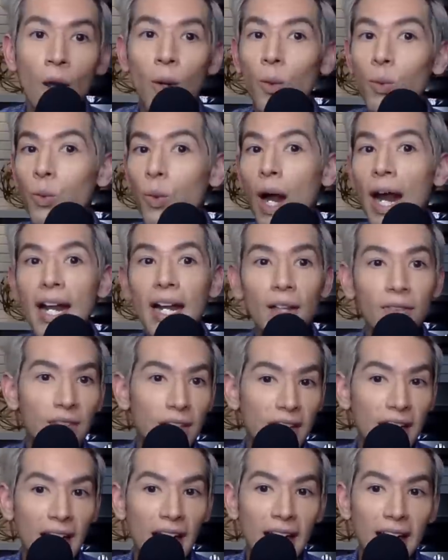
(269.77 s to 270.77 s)
Right out the
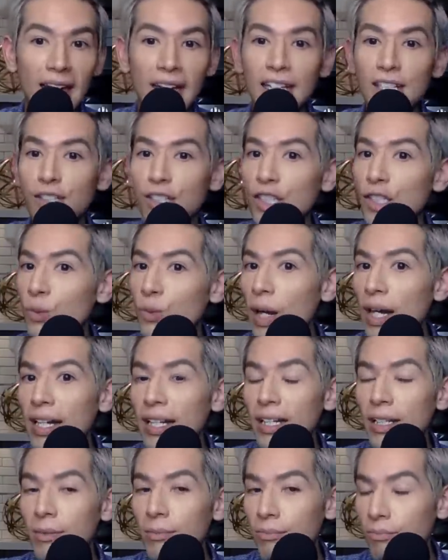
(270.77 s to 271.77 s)
gate, he's just ready
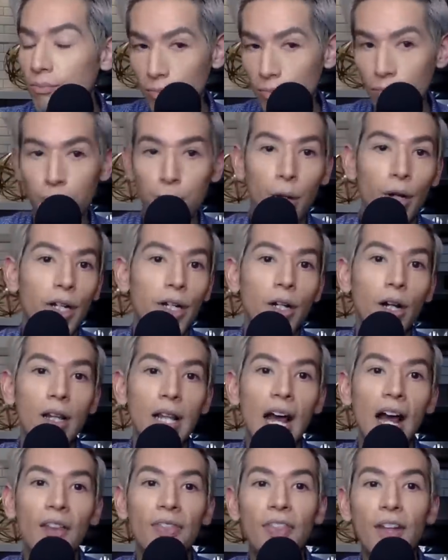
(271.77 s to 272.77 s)
to put it all
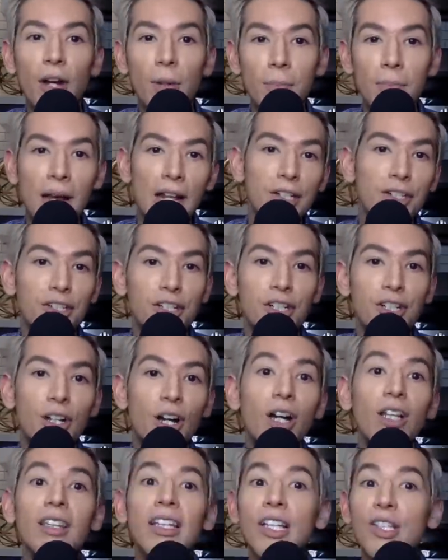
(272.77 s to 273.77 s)
out there, mention it
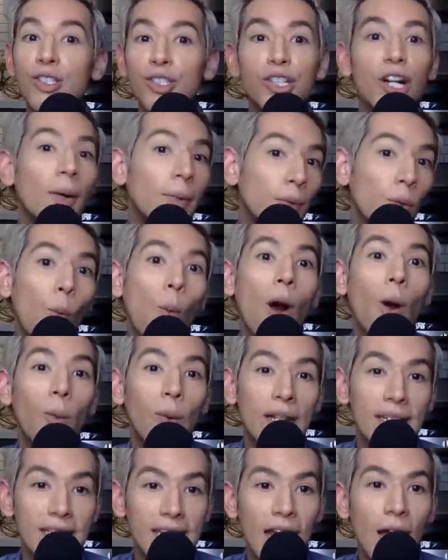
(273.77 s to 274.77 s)
all. Let's start with what
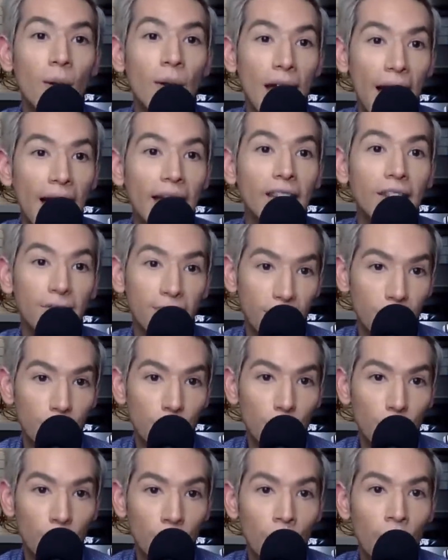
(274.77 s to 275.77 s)
went down at the
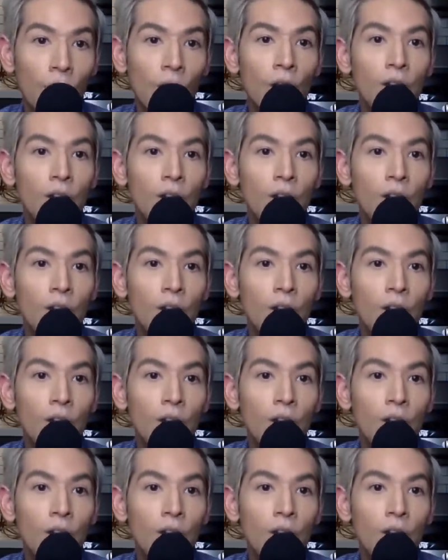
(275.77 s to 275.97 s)
funeral.